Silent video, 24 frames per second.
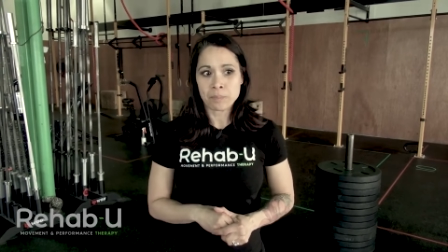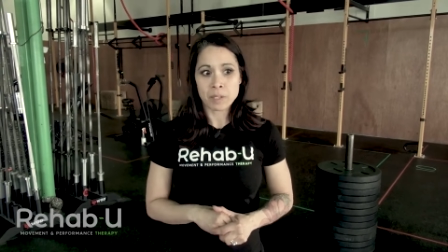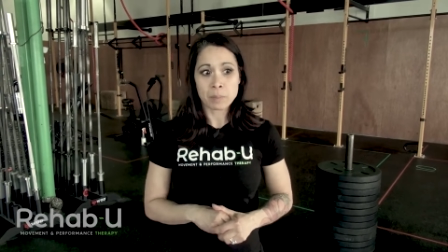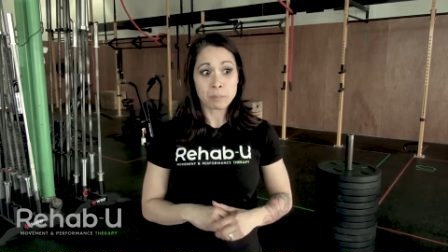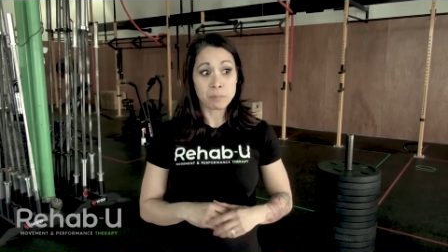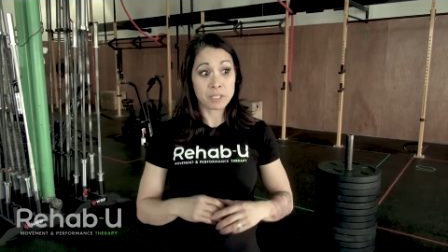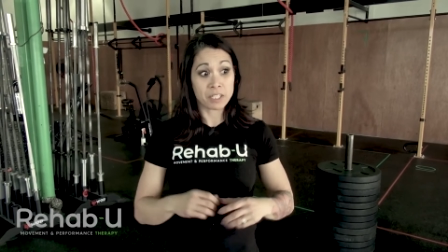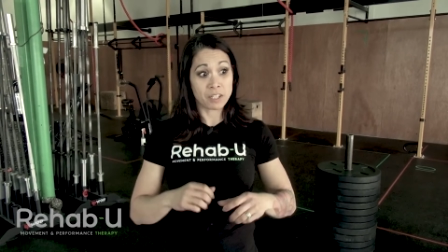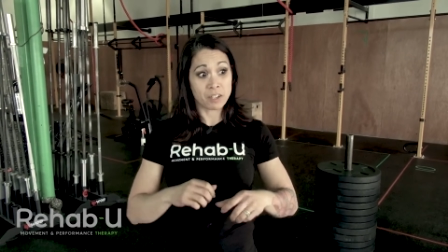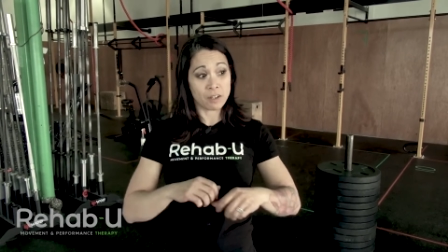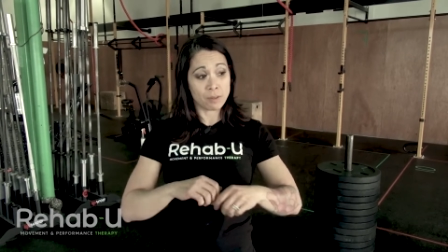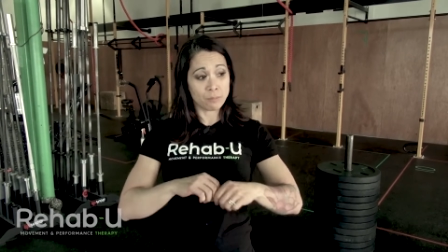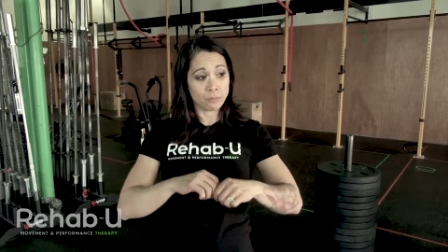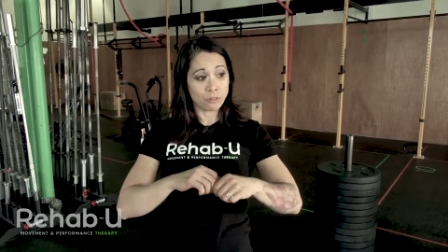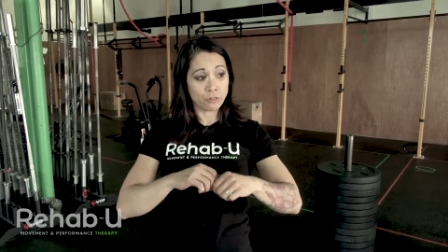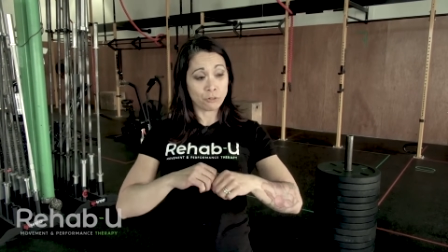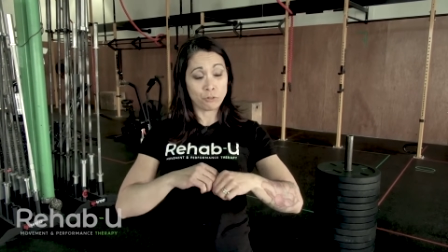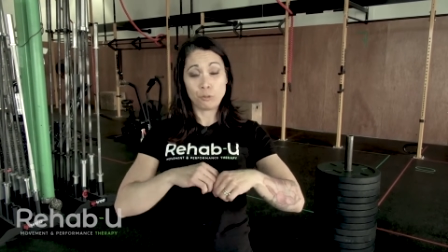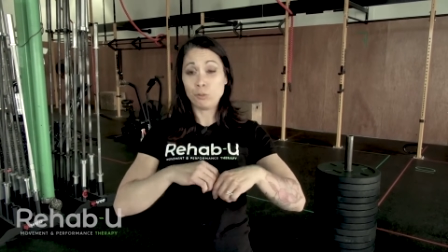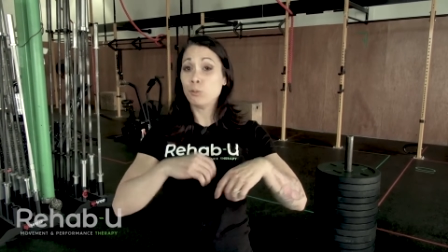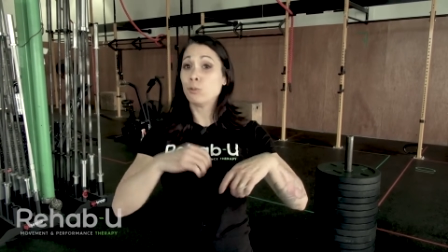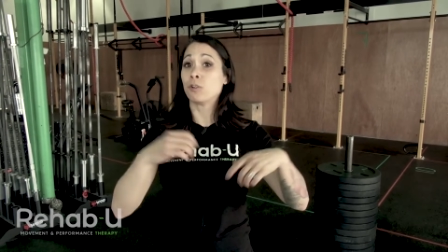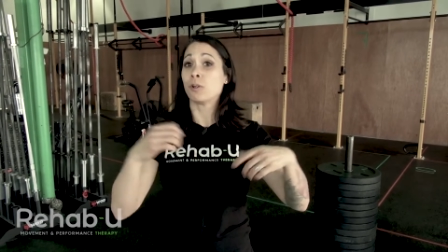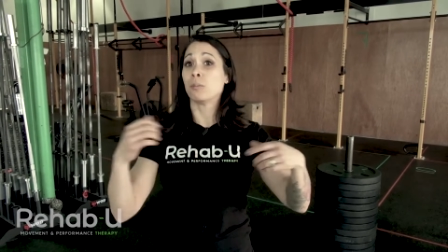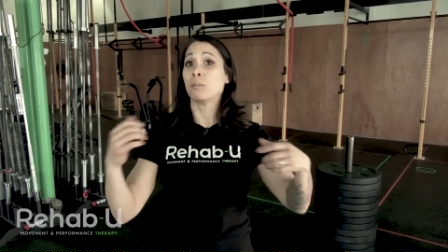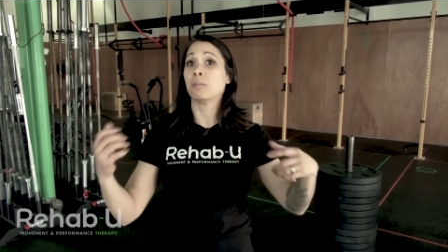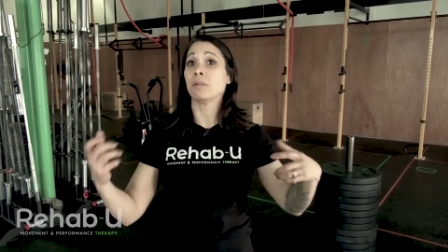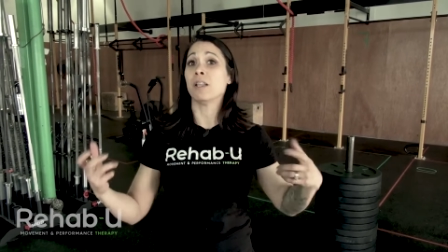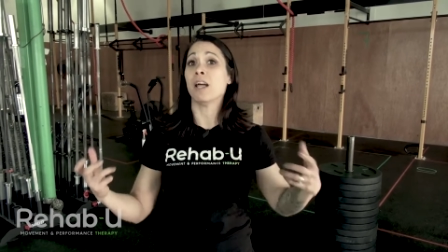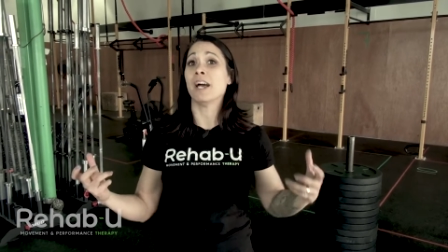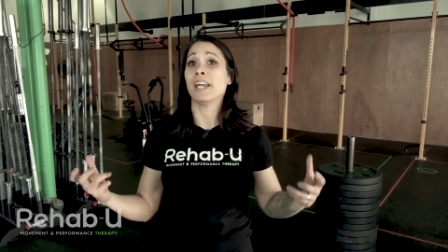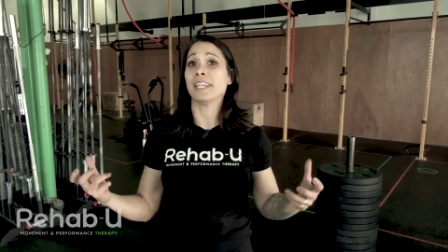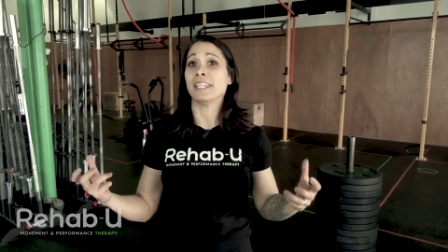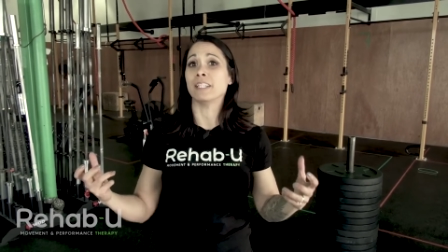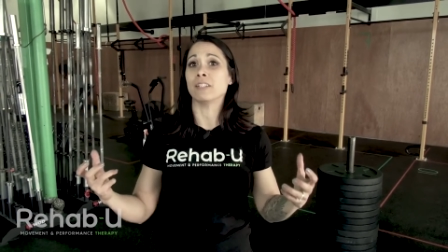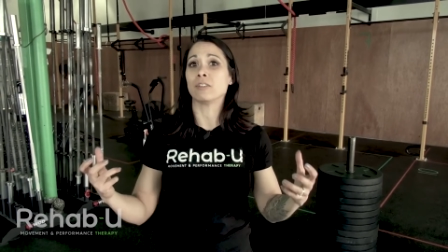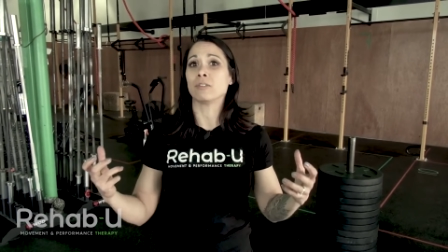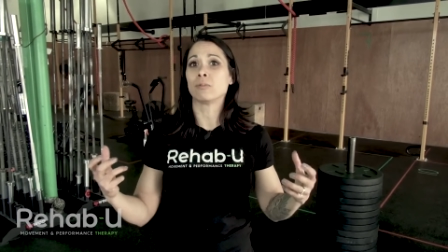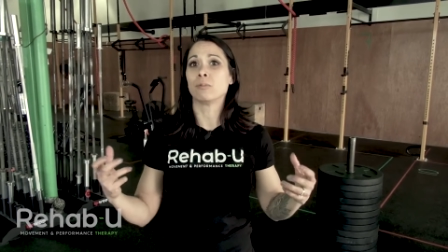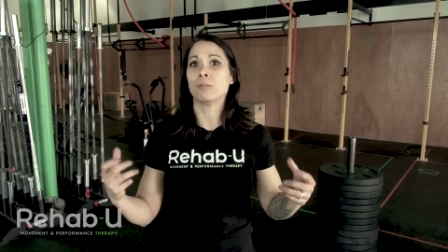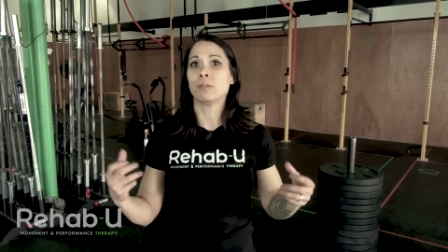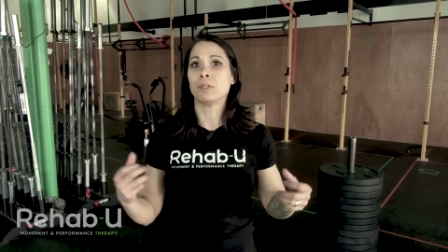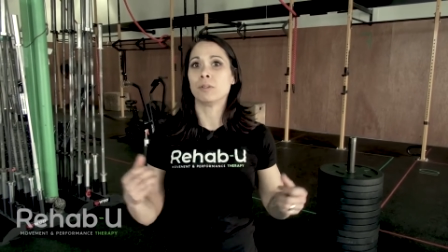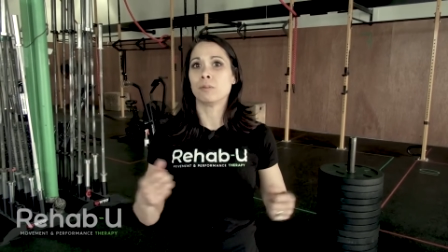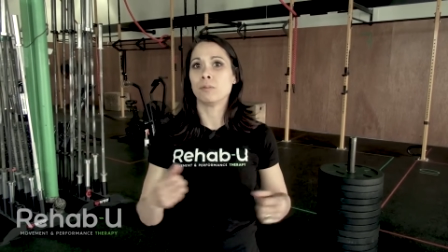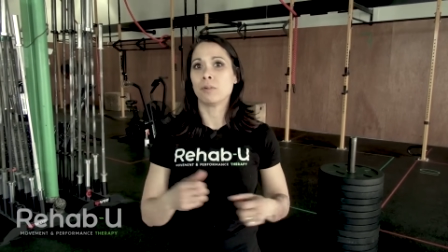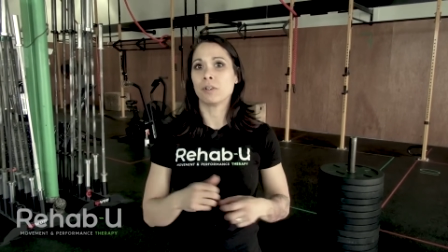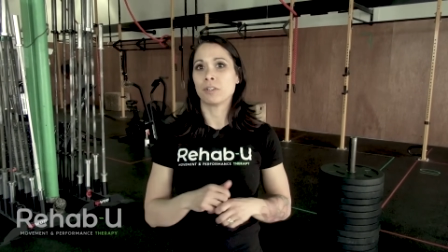becomes too compliant.
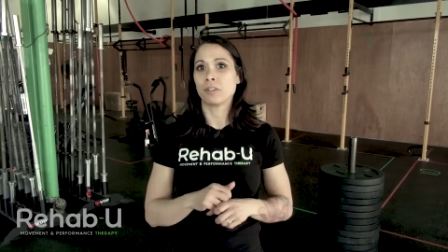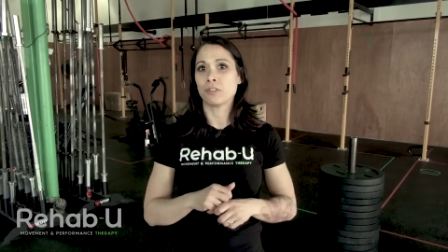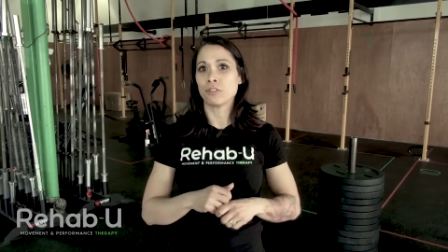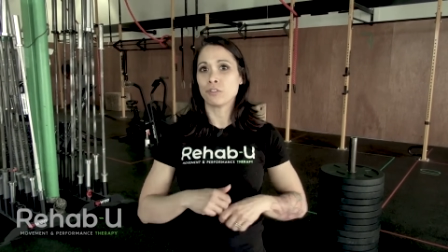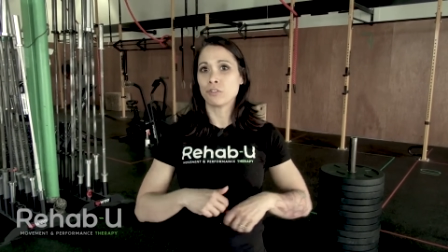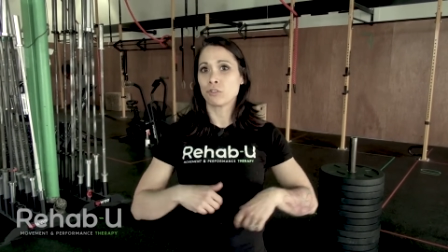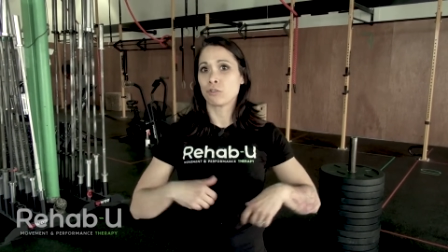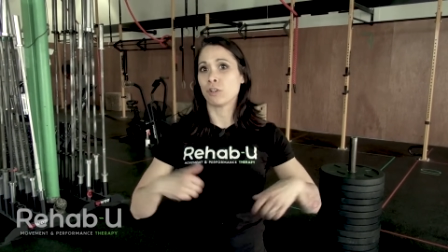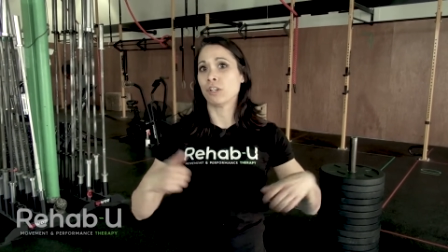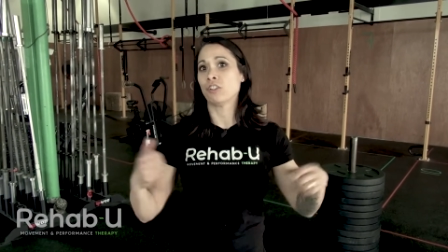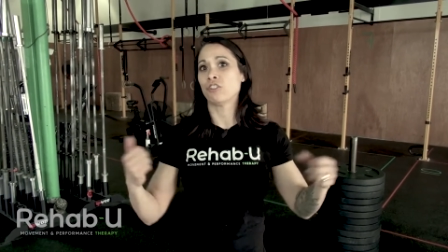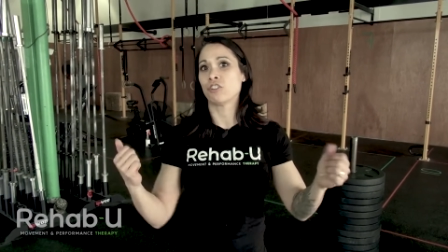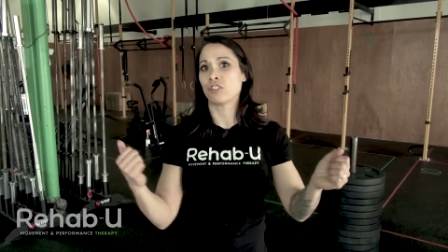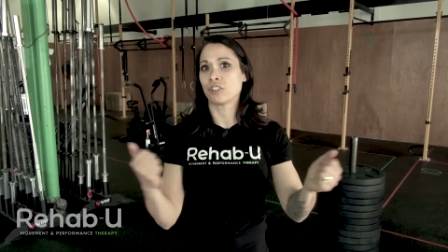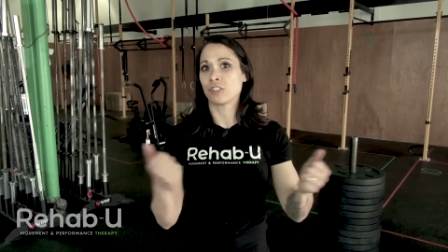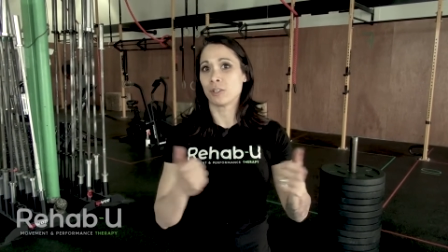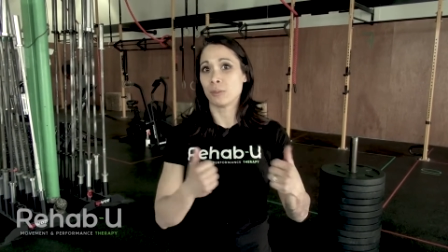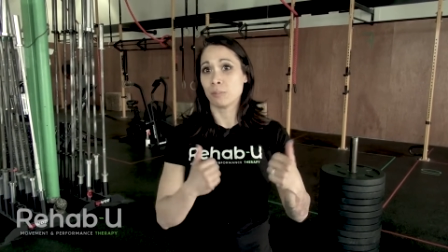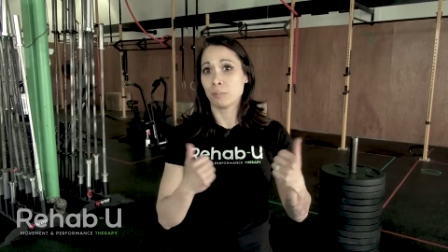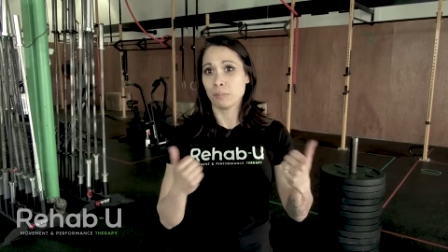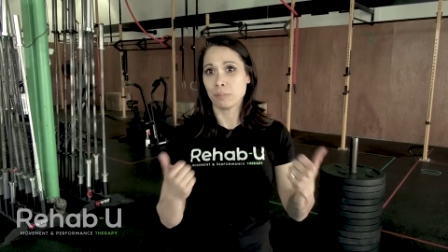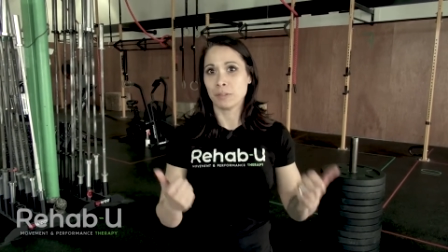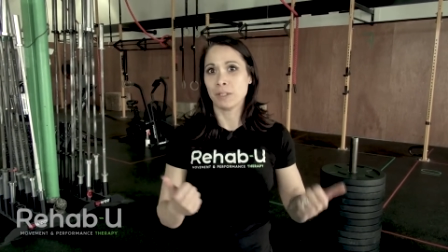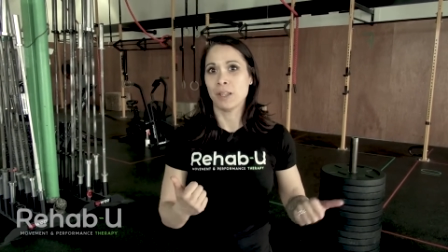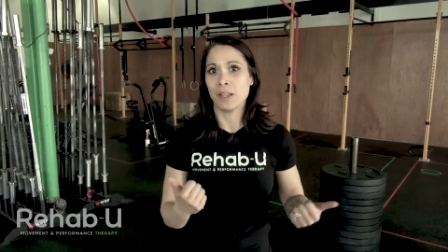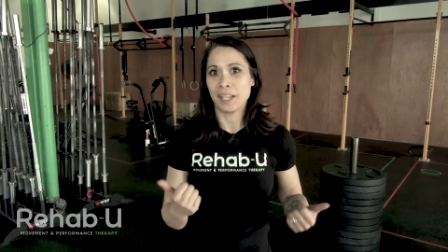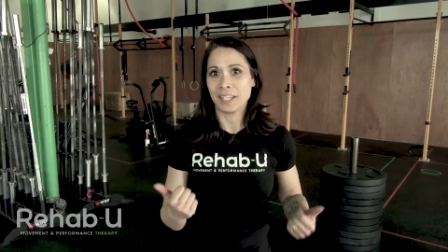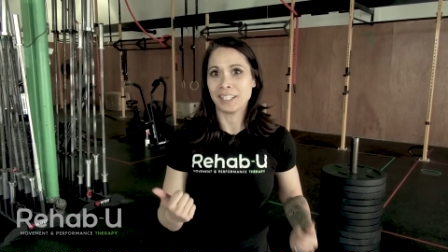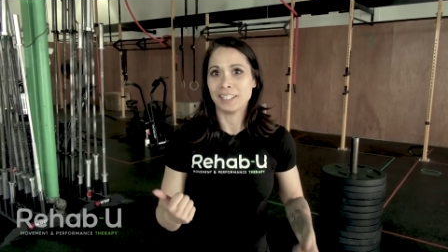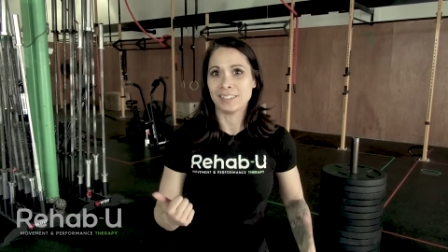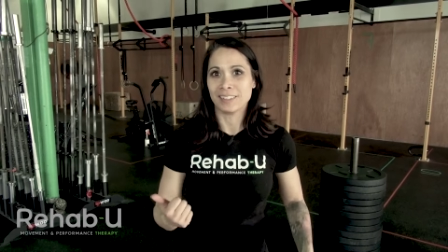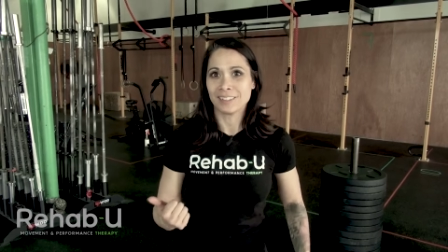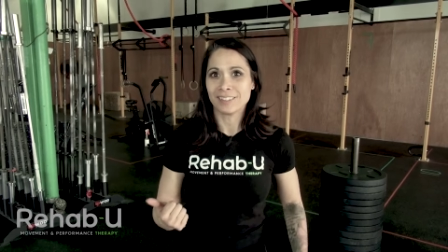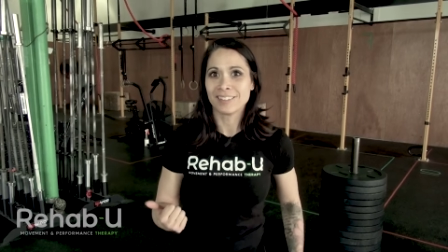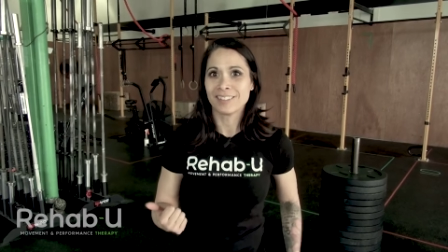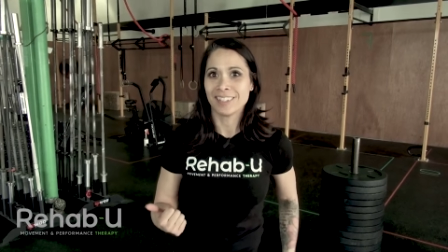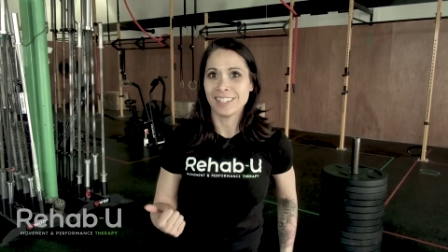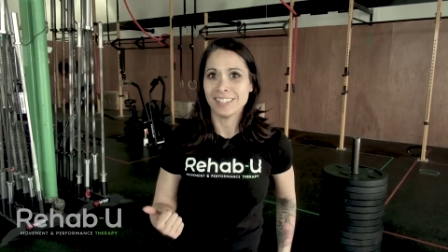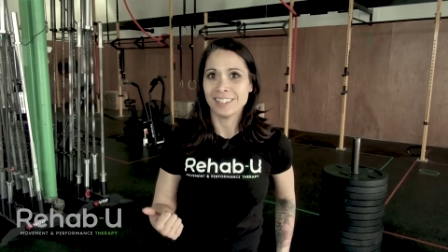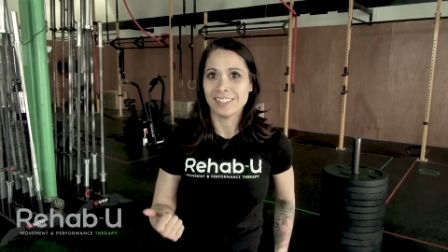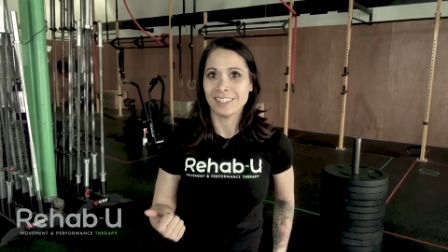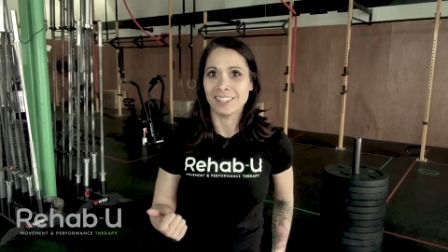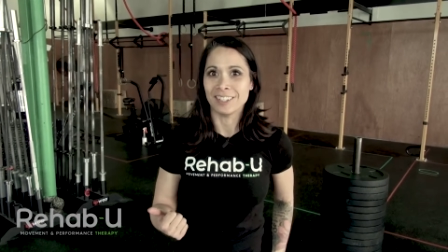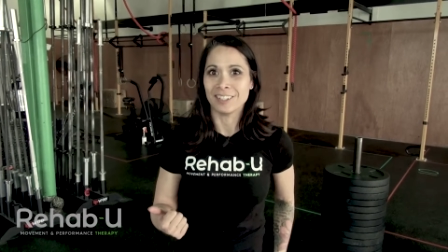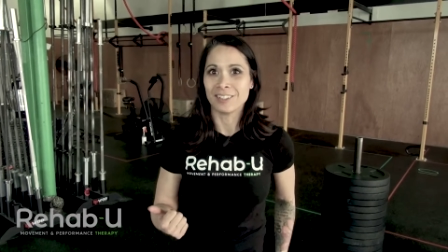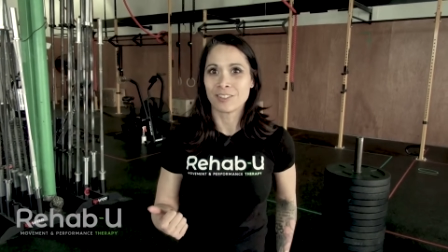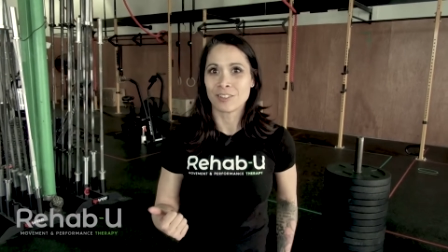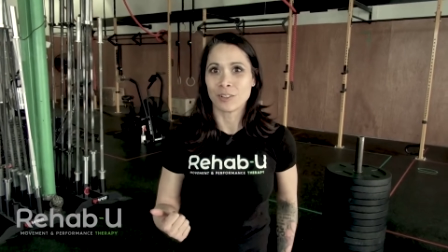We don't want to stretch a compliant tendon.